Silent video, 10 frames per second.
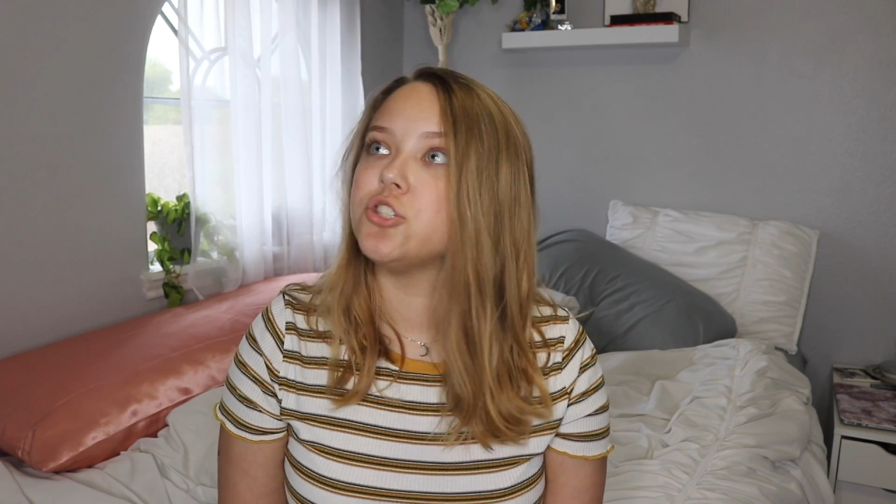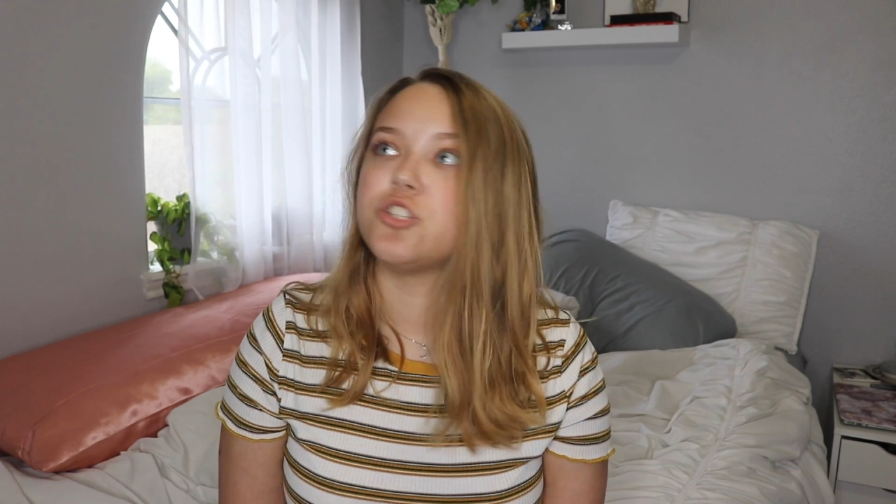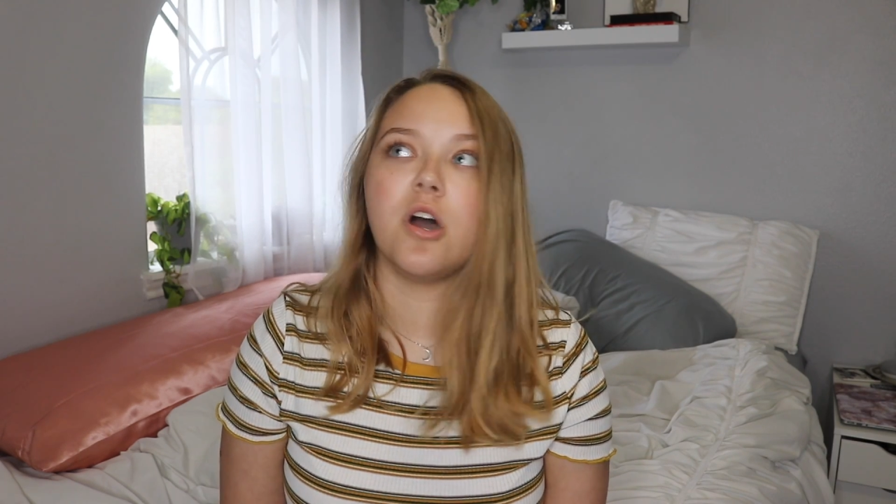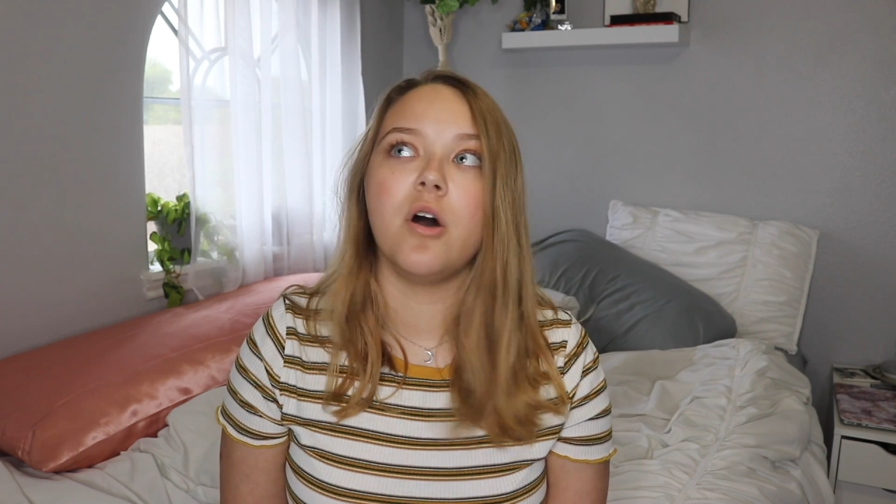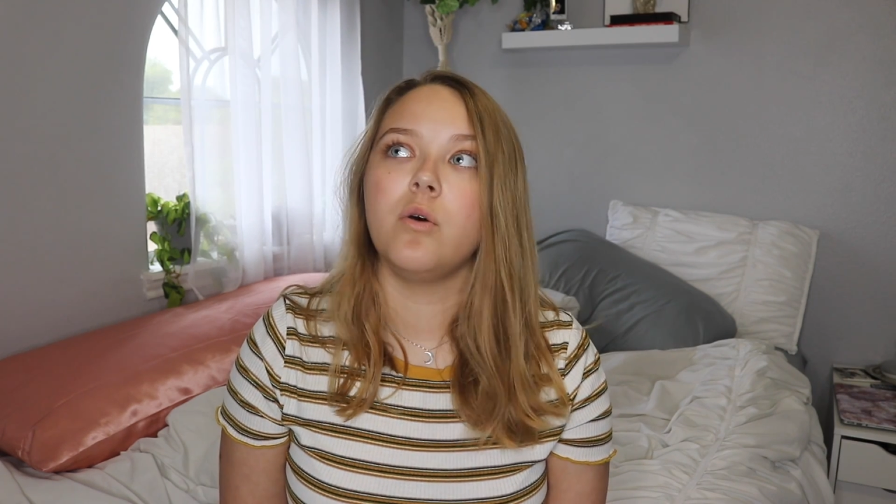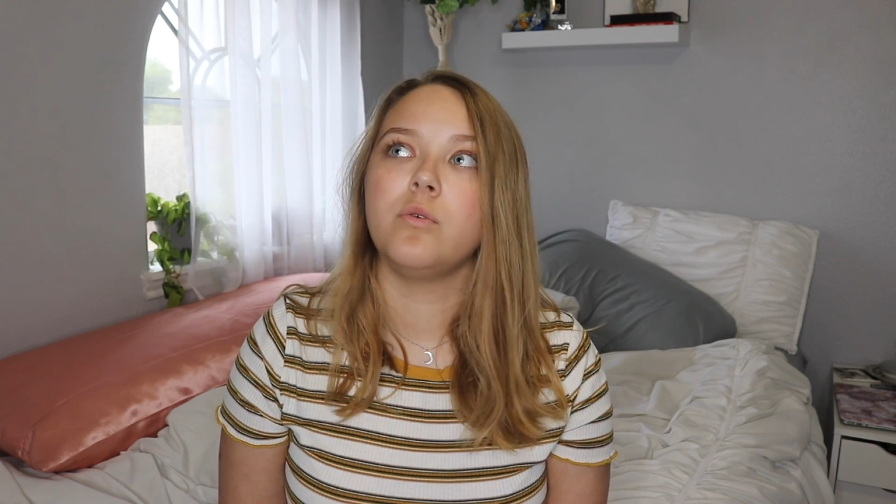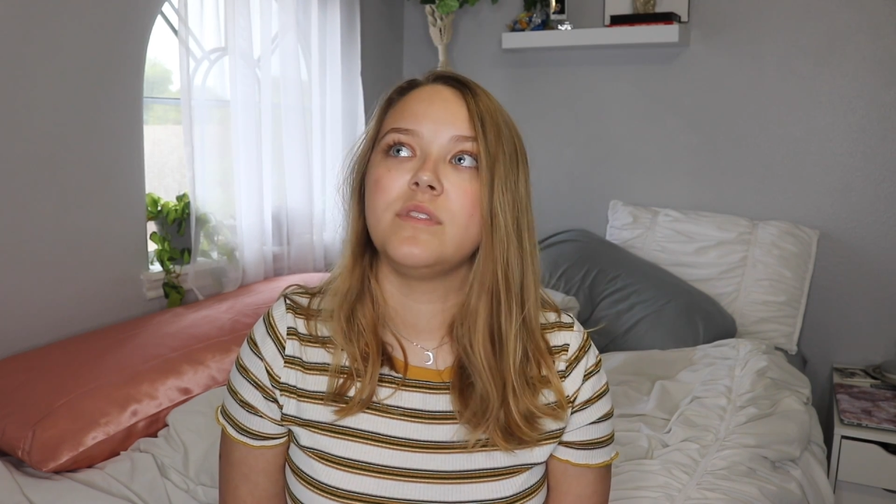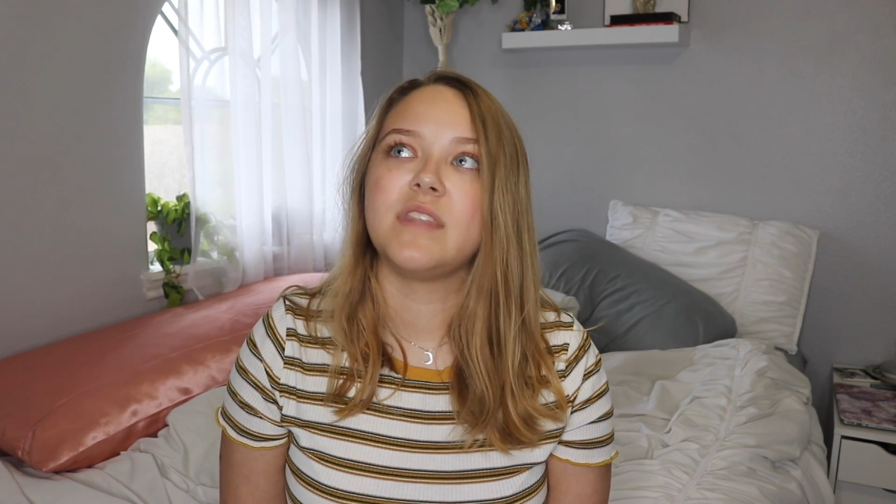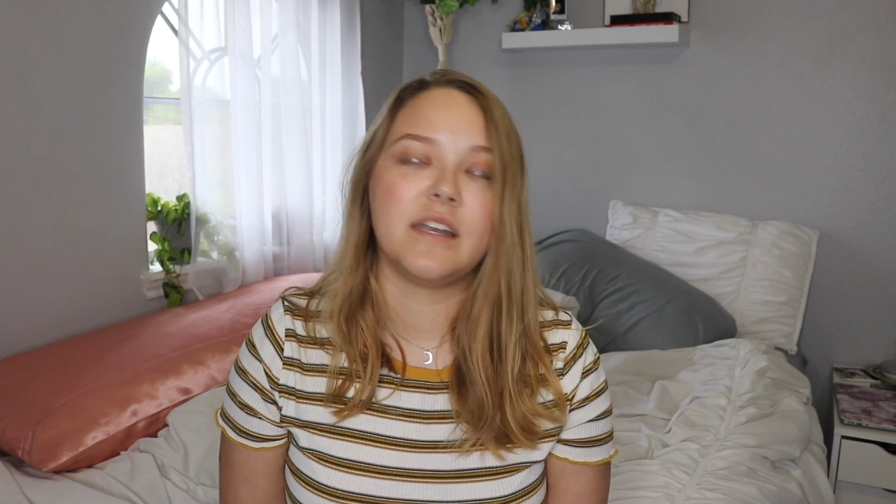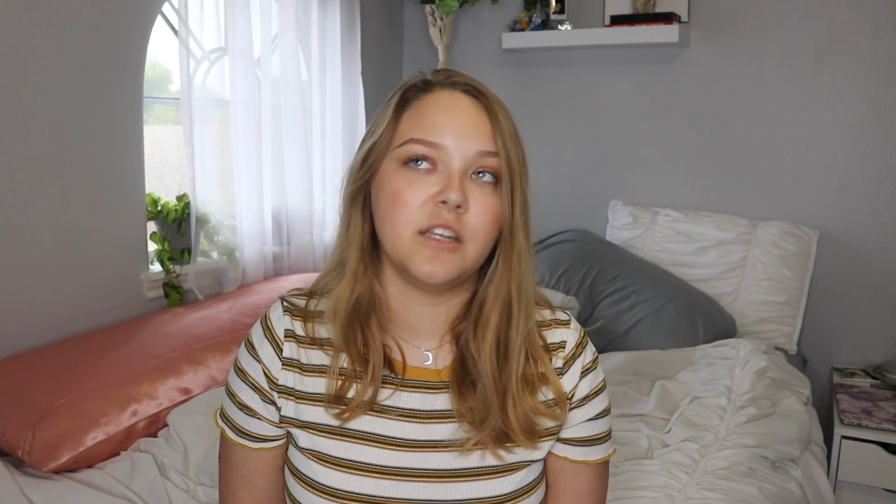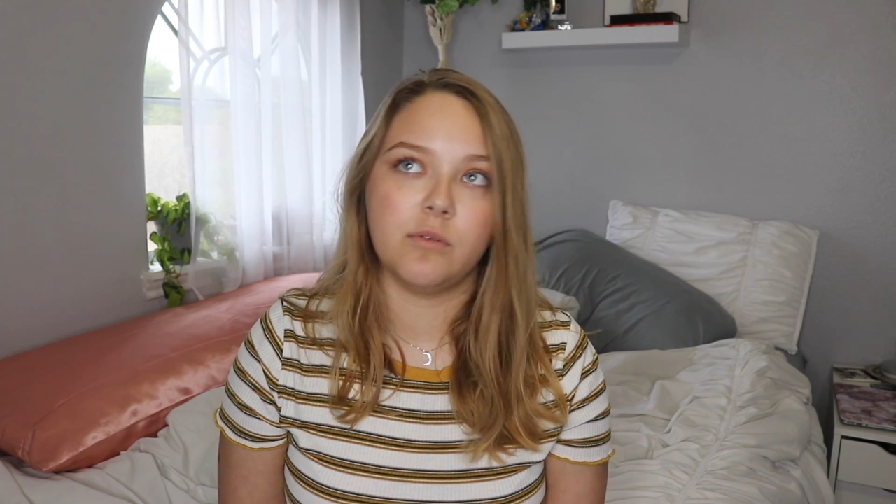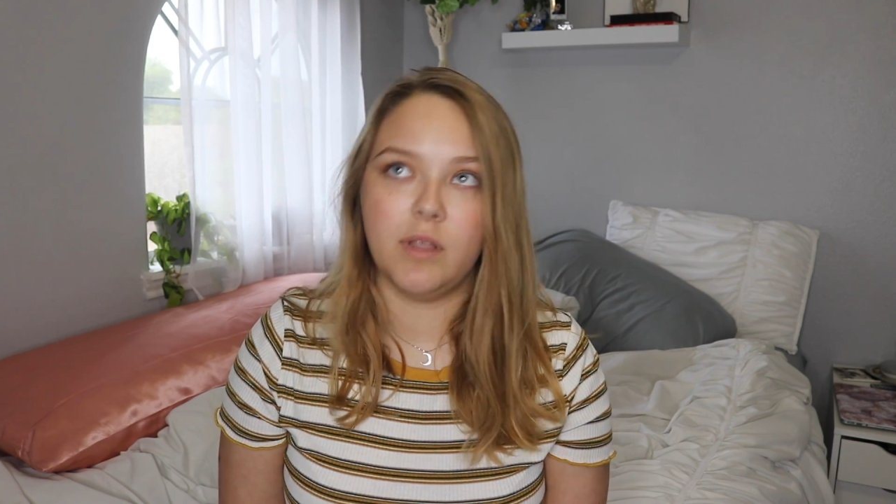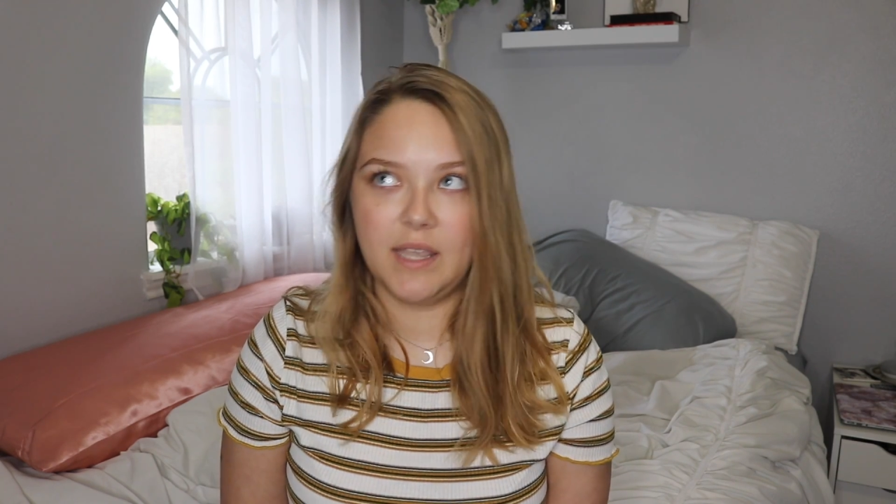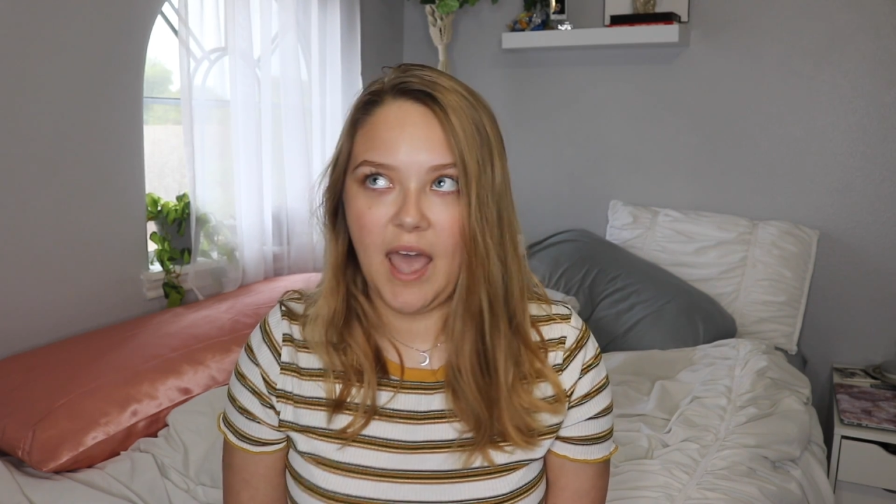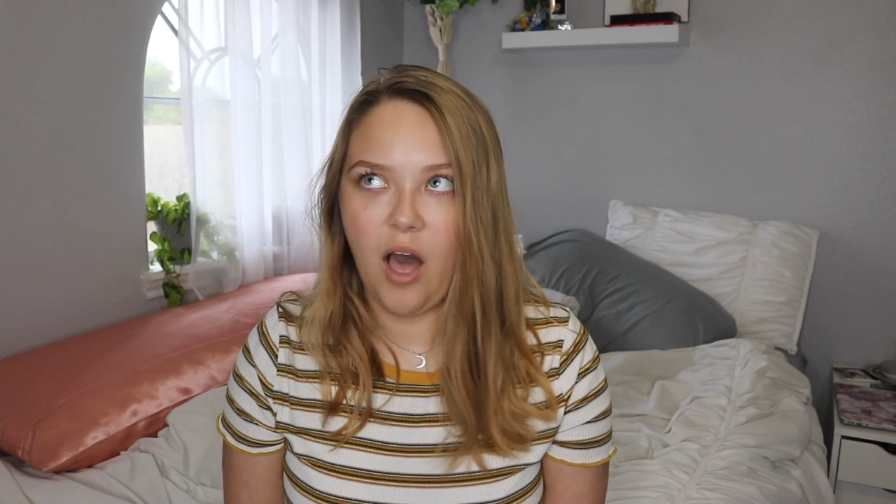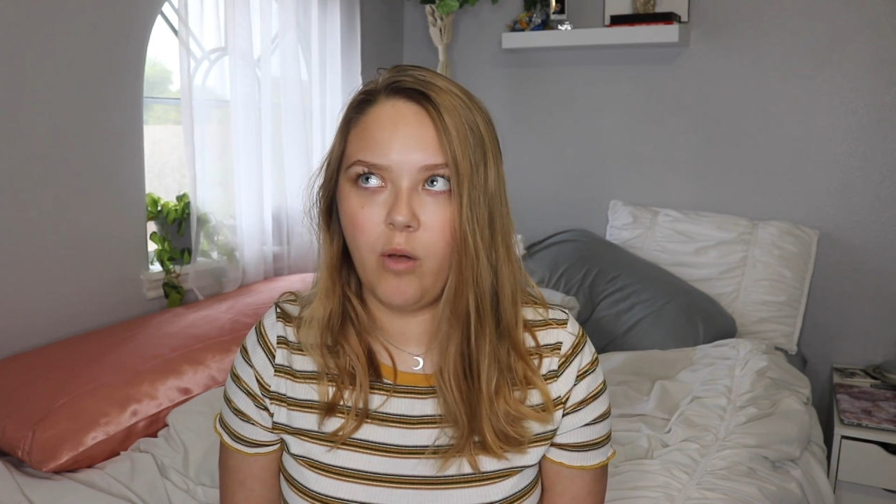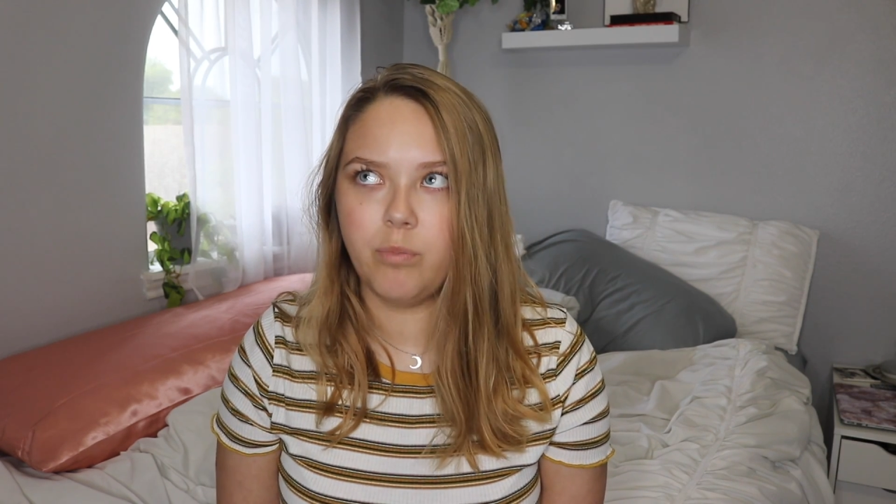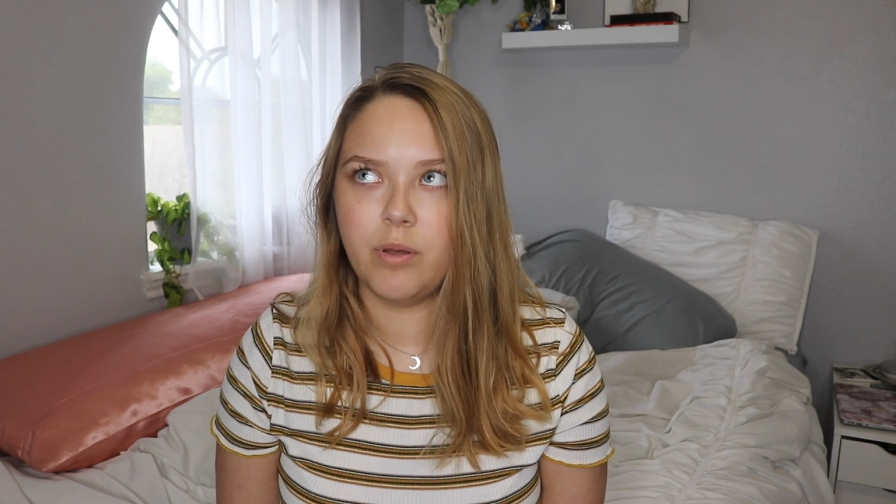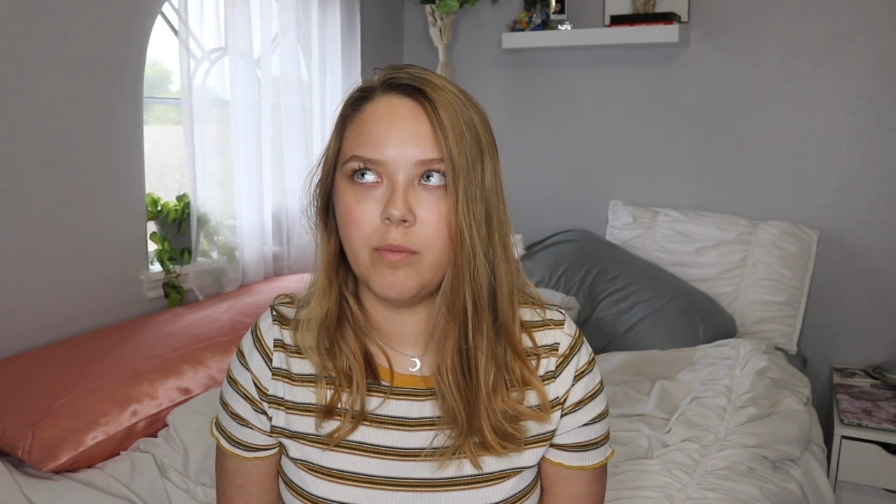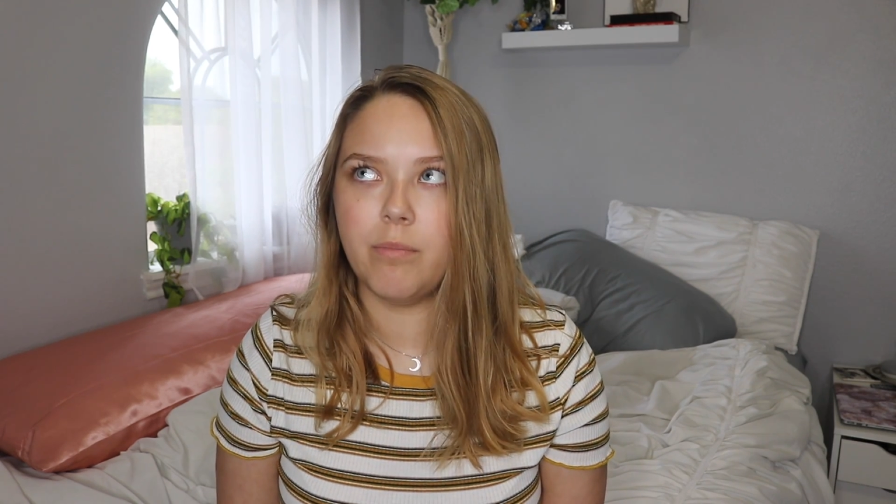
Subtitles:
so that didn't really help,